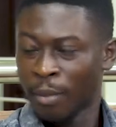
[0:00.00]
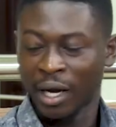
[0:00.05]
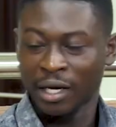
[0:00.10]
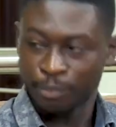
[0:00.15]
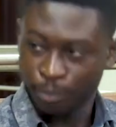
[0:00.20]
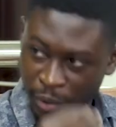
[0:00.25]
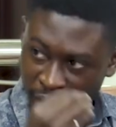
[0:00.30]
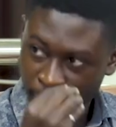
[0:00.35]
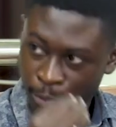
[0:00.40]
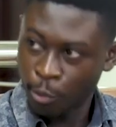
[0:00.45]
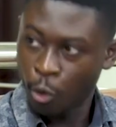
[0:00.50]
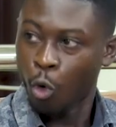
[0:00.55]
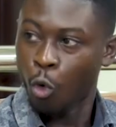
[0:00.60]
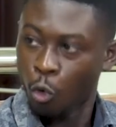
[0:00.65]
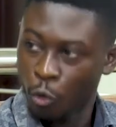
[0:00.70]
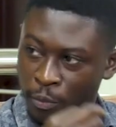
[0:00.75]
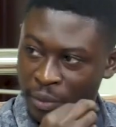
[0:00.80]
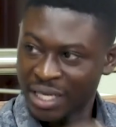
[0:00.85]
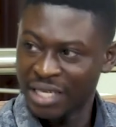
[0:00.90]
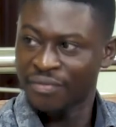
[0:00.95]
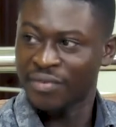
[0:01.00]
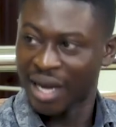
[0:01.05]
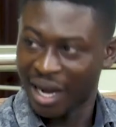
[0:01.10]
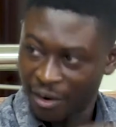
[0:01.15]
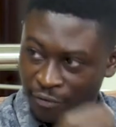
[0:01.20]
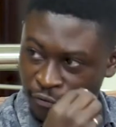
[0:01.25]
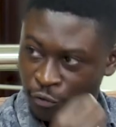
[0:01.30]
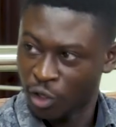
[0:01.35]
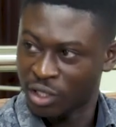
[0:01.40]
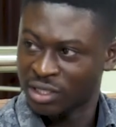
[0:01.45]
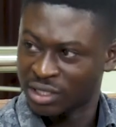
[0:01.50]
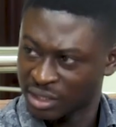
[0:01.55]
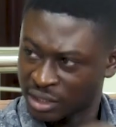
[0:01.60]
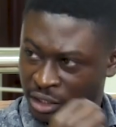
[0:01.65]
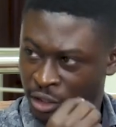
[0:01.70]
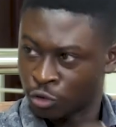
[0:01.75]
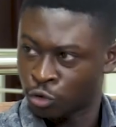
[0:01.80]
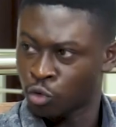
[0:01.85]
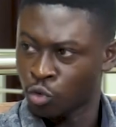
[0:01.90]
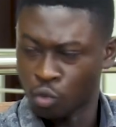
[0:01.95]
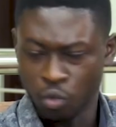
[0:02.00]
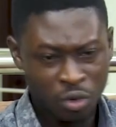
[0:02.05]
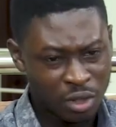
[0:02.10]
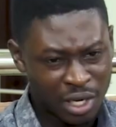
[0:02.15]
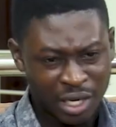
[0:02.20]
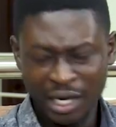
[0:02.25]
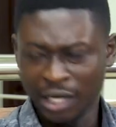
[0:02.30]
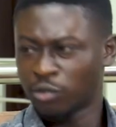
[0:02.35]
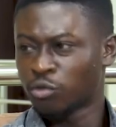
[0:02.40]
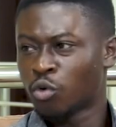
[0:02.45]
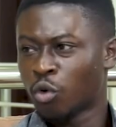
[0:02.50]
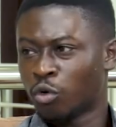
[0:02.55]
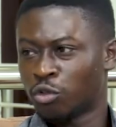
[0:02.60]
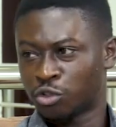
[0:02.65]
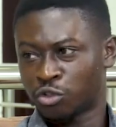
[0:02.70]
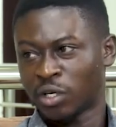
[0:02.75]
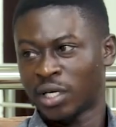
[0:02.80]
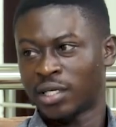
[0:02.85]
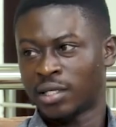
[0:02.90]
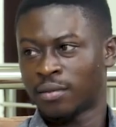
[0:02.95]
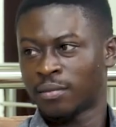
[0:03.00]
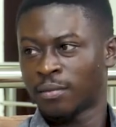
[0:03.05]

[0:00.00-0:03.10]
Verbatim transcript: but people who believe they have voices in the school can go on strike.